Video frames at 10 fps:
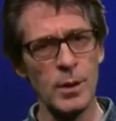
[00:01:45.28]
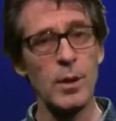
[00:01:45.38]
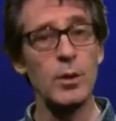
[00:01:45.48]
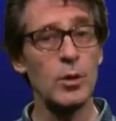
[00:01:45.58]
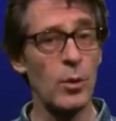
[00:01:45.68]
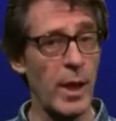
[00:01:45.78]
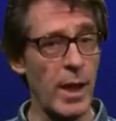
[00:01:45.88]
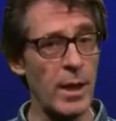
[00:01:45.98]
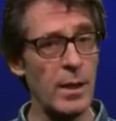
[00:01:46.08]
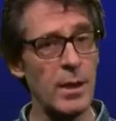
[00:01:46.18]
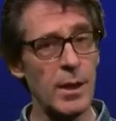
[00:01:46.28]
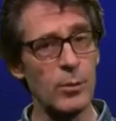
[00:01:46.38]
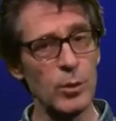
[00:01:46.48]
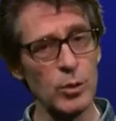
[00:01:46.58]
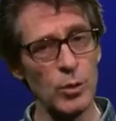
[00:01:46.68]
so A
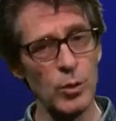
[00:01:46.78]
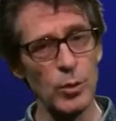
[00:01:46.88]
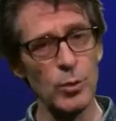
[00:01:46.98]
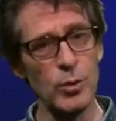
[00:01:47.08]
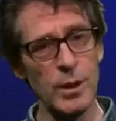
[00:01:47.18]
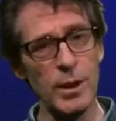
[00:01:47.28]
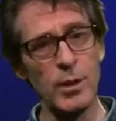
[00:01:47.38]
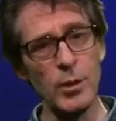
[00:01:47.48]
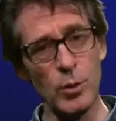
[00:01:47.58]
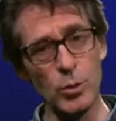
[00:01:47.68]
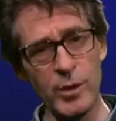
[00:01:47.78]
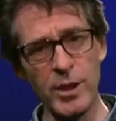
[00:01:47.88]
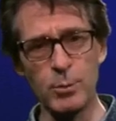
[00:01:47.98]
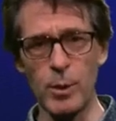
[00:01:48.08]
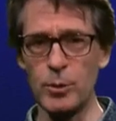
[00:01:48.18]
equals Q d Q
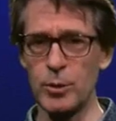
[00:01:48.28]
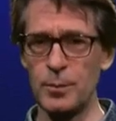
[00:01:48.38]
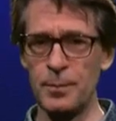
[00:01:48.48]
transpose.